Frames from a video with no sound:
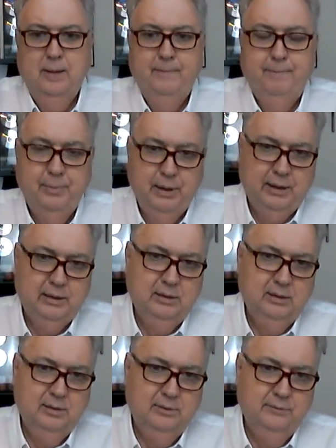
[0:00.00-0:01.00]
But
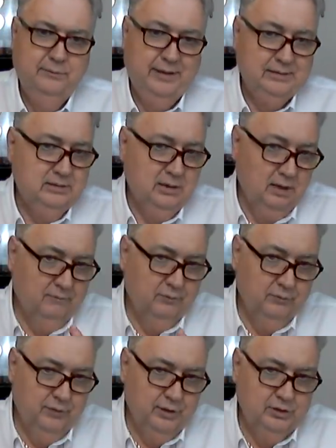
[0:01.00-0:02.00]
that's not for
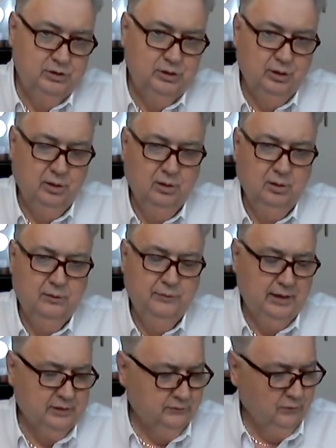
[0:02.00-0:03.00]
this year.
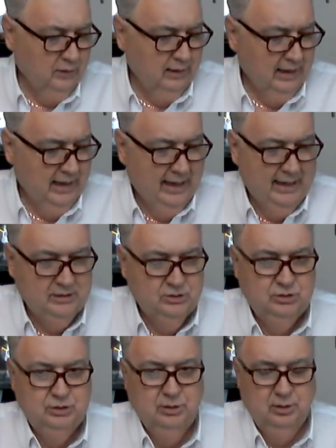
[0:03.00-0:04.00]
That's for
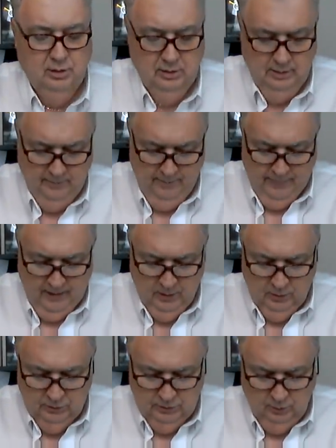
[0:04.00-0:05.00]
last year.
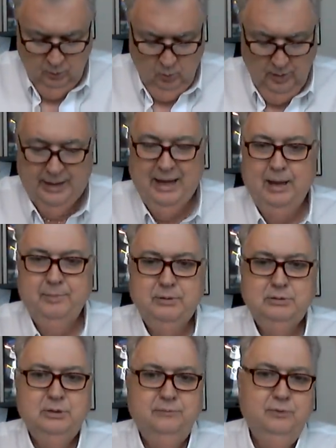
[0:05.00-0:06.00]
So what
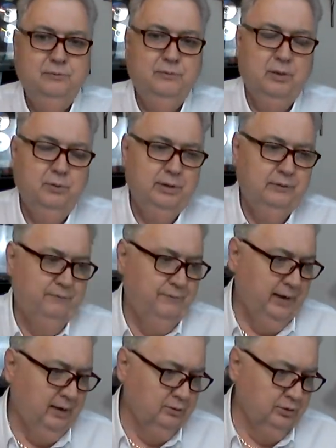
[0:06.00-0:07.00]
happens if you've already
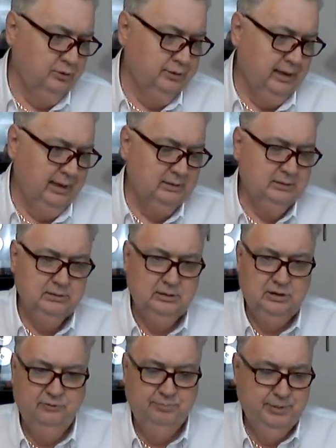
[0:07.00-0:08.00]
filed your taxes
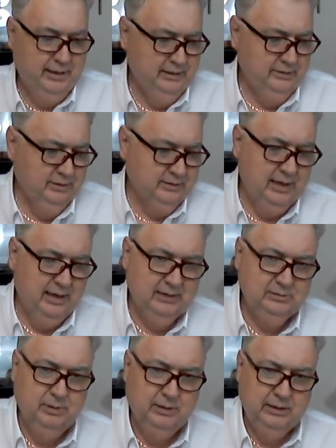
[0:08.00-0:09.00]
and you've paid the tax
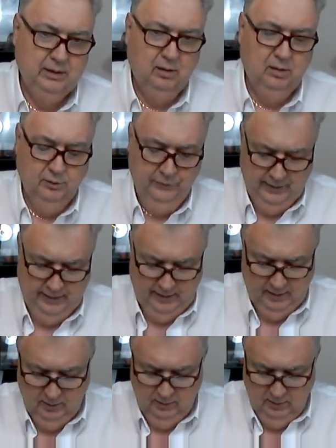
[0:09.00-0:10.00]
money on that
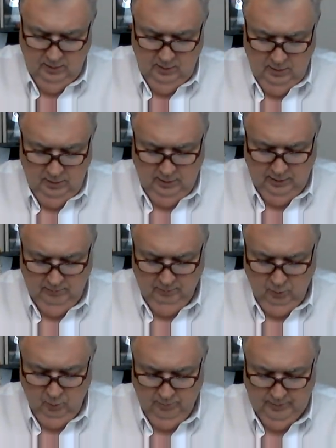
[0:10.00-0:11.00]

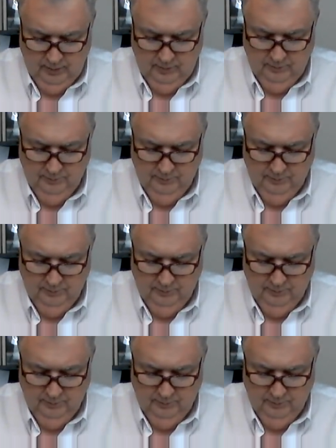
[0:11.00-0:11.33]
unemployment?